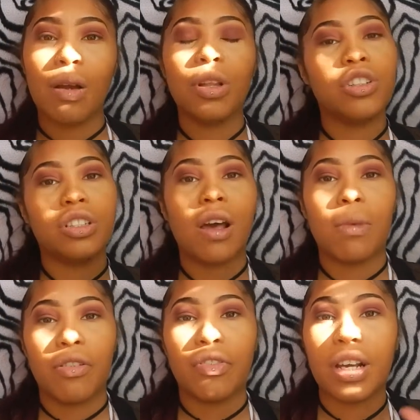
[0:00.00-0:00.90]
I really just have
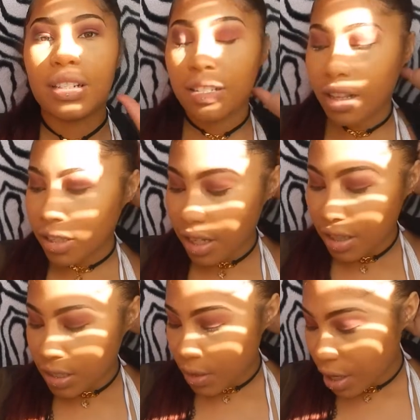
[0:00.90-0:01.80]
my friends that look at
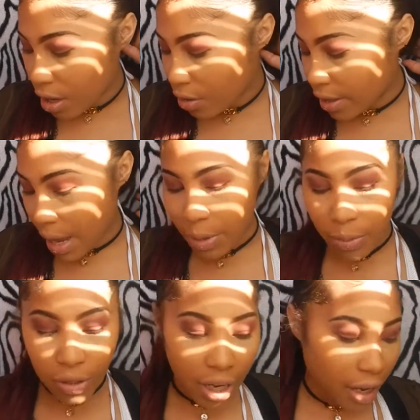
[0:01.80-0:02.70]
this video and, like,
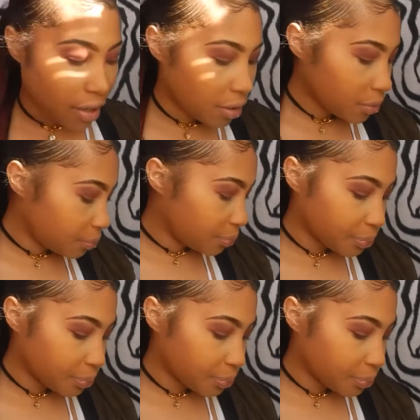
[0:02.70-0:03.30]
people that I know.